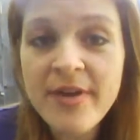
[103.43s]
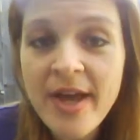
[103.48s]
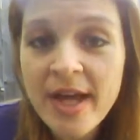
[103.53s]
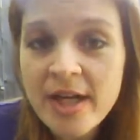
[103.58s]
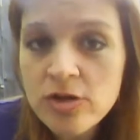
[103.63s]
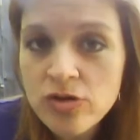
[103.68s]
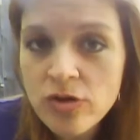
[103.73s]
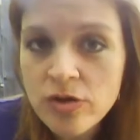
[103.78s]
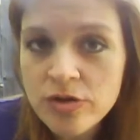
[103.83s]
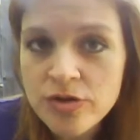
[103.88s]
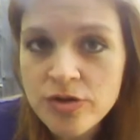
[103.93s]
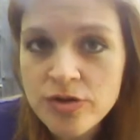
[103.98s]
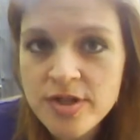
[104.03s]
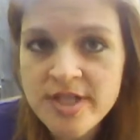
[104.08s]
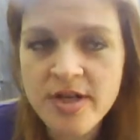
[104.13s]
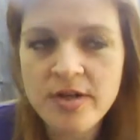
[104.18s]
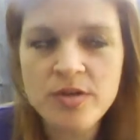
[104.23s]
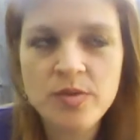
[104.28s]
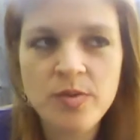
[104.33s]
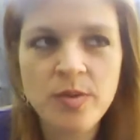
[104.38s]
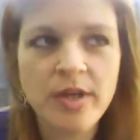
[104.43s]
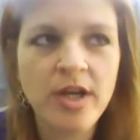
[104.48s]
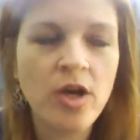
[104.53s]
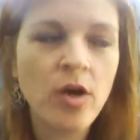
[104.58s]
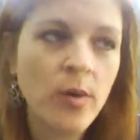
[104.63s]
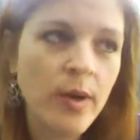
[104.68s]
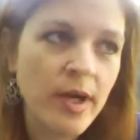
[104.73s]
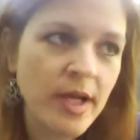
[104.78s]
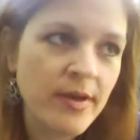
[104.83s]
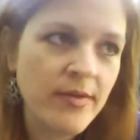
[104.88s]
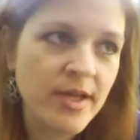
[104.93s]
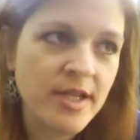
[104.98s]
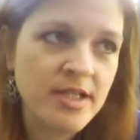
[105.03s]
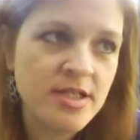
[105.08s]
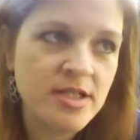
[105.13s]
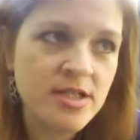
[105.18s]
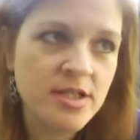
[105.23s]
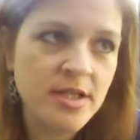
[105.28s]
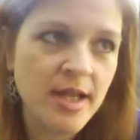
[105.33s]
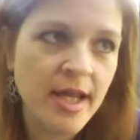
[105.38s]
extra ultrasounds where they go in and
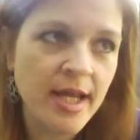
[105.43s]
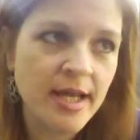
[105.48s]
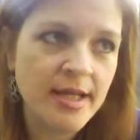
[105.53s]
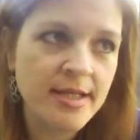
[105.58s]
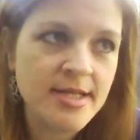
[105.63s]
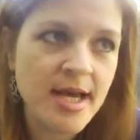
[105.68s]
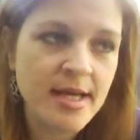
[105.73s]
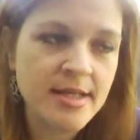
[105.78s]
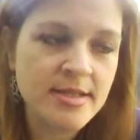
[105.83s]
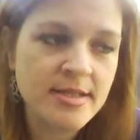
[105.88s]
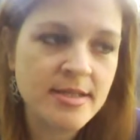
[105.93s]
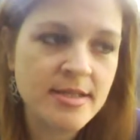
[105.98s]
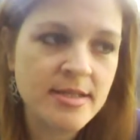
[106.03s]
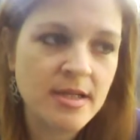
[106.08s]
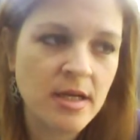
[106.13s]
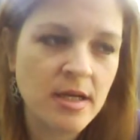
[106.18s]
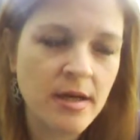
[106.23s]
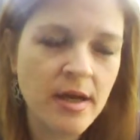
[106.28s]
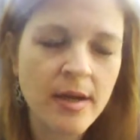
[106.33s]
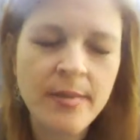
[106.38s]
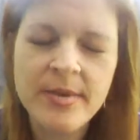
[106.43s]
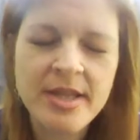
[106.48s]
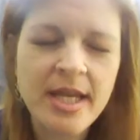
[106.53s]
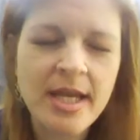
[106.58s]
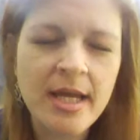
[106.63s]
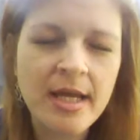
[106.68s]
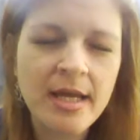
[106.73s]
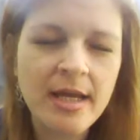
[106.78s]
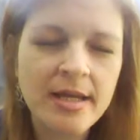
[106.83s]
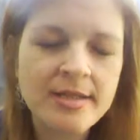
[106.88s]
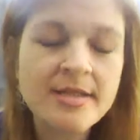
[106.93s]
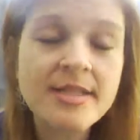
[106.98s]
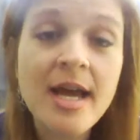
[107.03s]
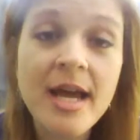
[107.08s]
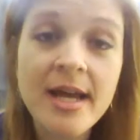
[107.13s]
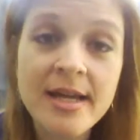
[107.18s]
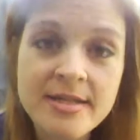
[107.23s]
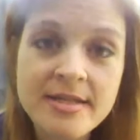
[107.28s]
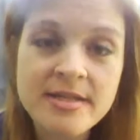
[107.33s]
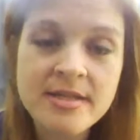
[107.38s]
they test they
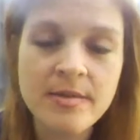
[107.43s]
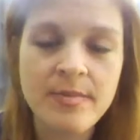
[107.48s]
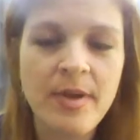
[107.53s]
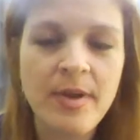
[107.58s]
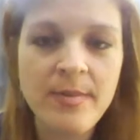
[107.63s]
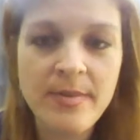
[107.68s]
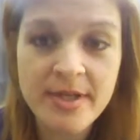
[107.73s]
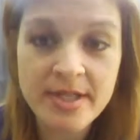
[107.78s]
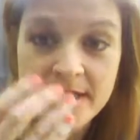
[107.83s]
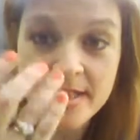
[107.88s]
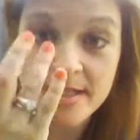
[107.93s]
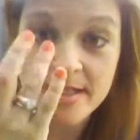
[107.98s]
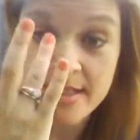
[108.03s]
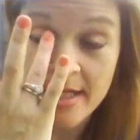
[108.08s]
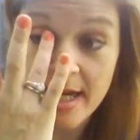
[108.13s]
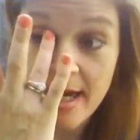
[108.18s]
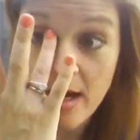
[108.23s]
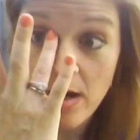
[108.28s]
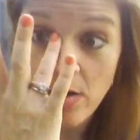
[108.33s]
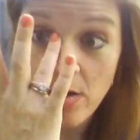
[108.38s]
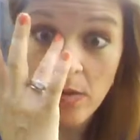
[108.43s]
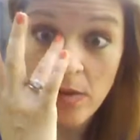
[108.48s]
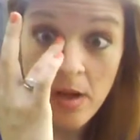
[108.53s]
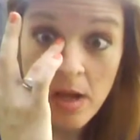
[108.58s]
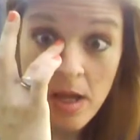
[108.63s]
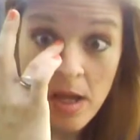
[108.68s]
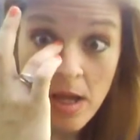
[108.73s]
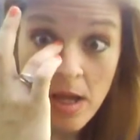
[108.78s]
size the baby to see how